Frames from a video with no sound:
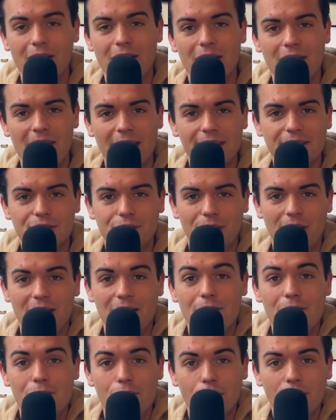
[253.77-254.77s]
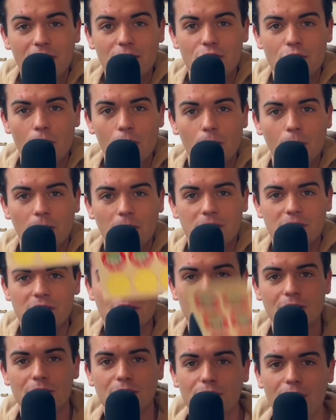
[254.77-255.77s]
That's right, free joke World stickers
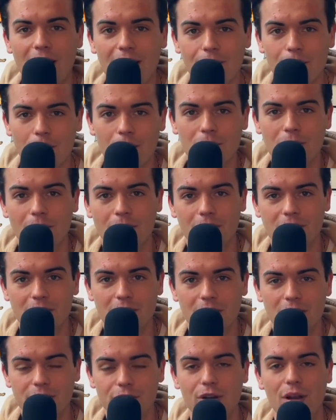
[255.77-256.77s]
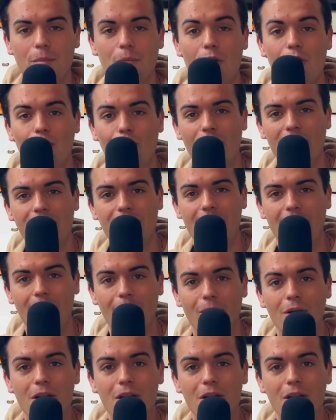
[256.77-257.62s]
for everyone who follows on Instagram right now.